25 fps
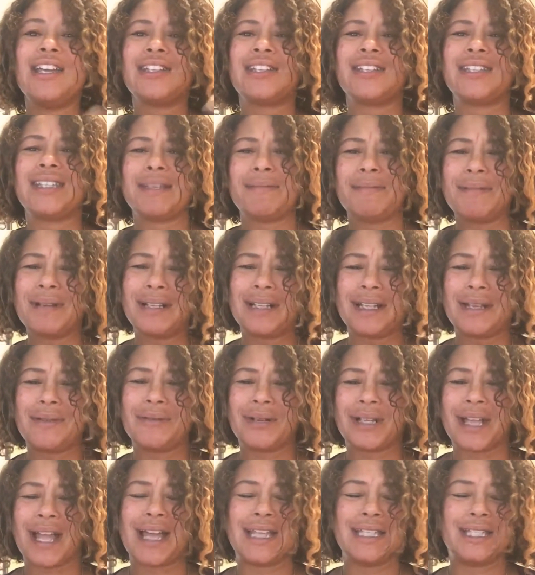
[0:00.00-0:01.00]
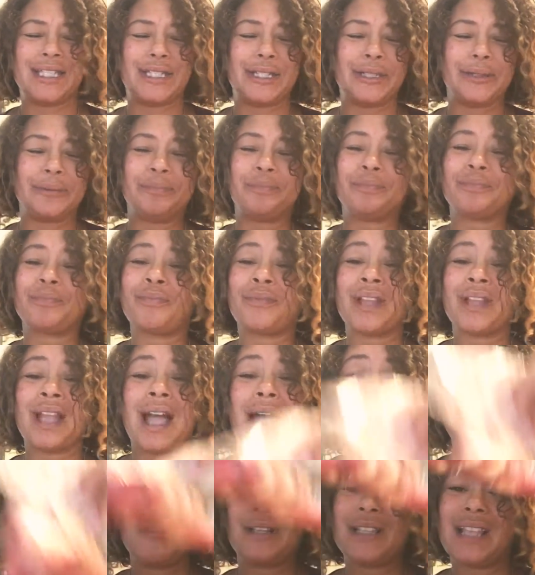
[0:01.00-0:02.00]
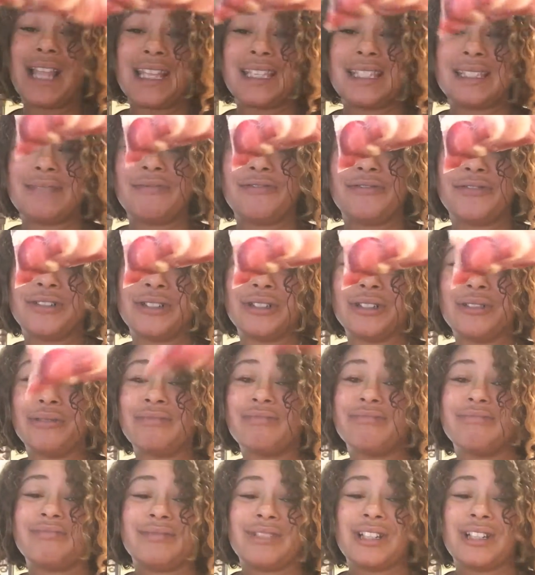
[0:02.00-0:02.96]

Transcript: So typically what I do, I'll put like some fruit,